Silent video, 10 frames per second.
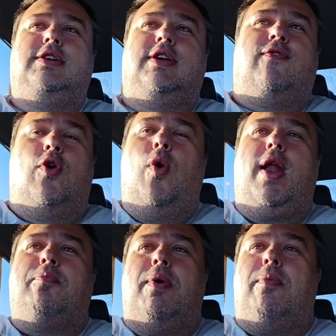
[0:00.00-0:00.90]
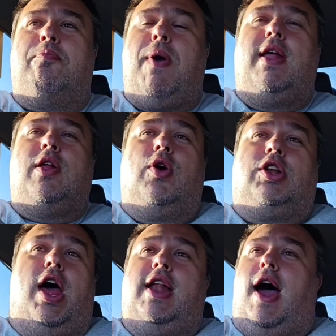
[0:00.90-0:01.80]
If you want to pay the work
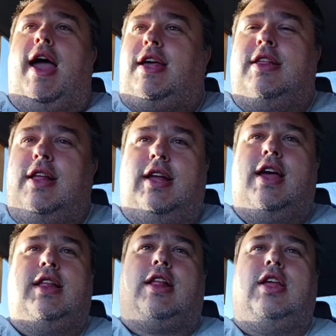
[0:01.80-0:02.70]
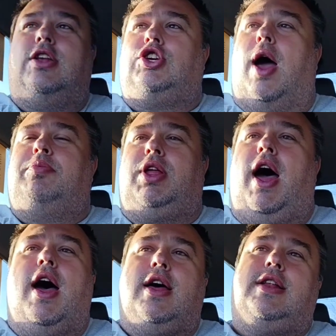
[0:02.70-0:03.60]
done, I can get the job
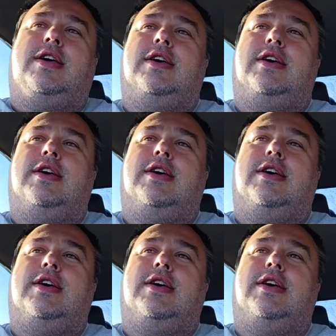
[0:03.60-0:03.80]
done,